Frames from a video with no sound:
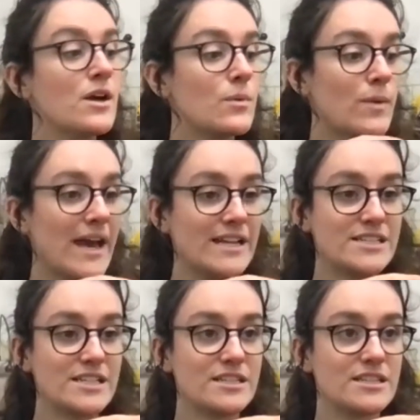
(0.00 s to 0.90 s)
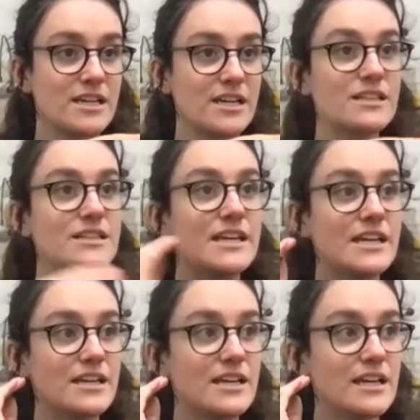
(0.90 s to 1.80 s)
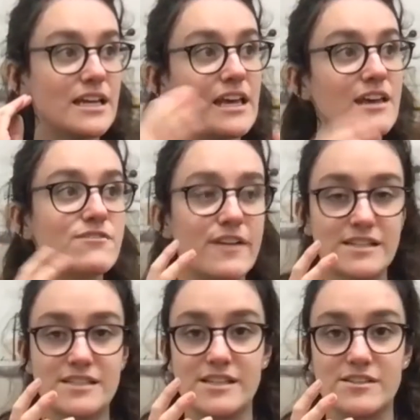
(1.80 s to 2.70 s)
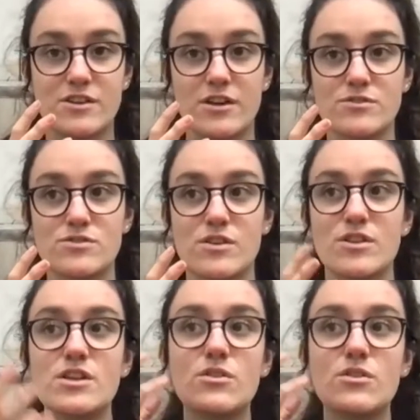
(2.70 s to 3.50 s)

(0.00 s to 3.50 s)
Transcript: where do the ear fixings go so that you